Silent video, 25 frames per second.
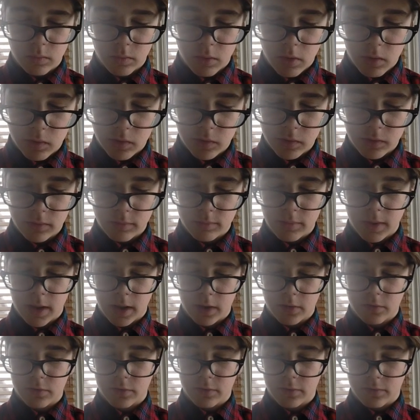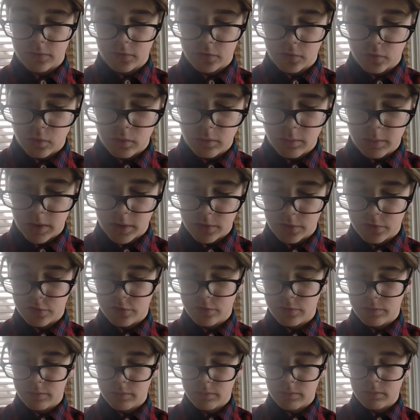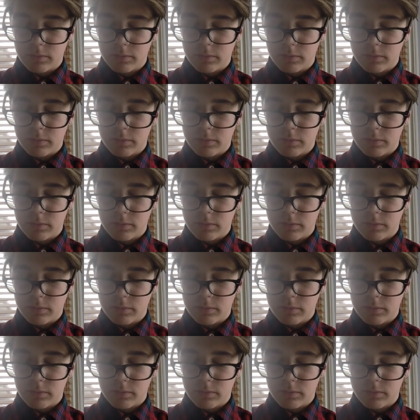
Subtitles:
woke in the backseat of a school bus.